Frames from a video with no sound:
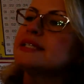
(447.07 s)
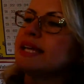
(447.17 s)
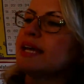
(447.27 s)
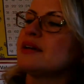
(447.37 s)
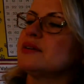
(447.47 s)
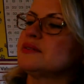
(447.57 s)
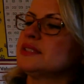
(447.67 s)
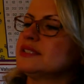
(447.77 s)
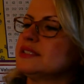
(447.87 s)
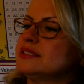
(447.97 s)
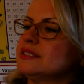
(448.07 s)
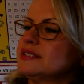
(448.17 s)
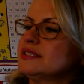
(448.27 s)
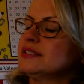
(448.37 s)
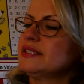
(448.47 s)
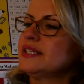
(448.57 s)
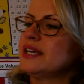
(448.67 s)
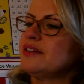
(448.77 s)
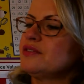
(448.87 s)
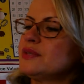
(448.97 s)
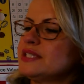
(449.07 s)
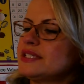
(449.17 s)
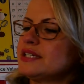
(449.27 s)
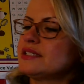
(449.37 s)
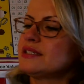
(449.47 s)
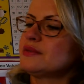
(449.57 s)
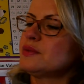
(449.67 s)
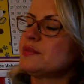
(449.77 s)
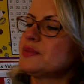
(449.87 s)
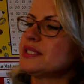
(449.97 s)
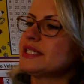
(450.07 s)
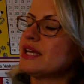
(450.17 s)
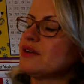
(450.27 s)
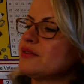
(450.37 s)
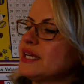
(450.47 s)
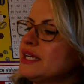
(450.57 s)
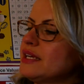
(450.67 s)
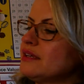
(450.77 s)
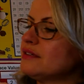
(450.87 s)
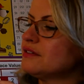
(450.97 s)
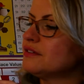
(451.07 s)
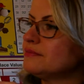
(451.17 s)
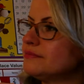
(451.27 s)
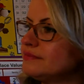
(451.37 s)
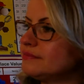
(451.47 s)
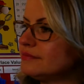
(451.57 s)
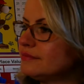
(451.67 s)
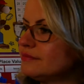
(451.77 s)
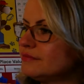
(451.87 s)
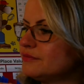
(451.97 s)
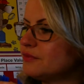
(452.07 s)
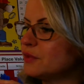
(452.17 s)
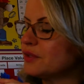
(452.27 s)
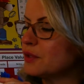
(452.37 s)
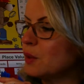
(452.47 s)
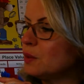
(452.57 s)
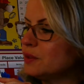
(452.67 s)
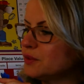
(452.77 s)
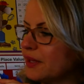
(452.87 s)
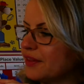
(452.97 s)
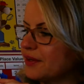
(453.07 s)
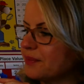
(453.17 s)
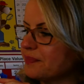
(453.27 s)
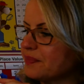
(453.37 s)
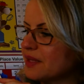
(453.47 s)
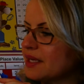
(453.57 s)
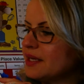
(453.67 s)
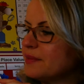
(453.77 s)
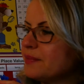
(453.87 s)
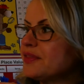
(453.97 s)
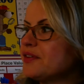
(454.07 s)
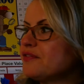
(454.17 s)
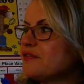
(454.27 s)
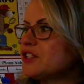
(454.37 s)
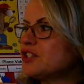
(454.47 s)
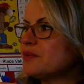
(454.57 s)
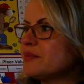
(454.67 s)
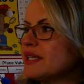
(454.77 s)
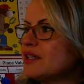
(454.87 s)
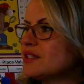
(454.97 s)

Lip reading: down. Everyone starts to get ready for the colder weather. But the fishermen are